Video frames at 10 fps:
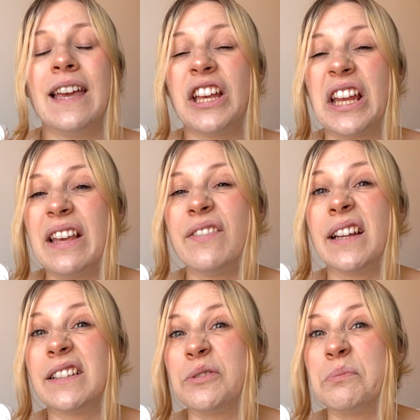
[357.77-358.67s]
You can even
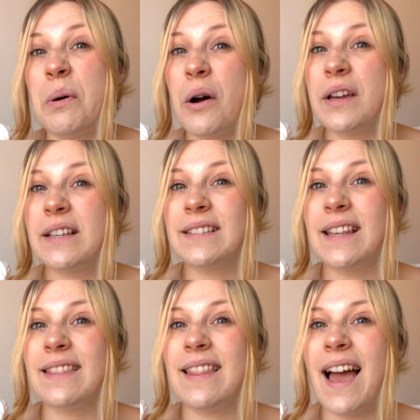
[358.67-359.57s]
add some pockets
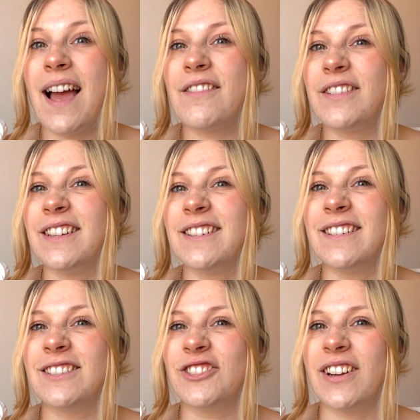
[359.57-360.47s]
in there, you
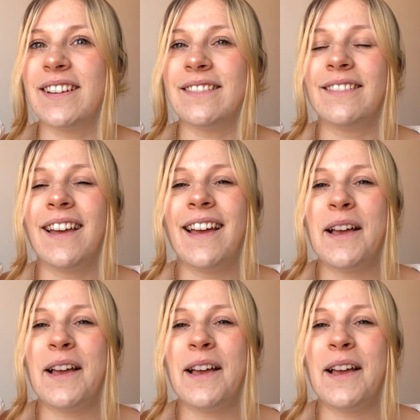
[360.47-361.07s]
know, try and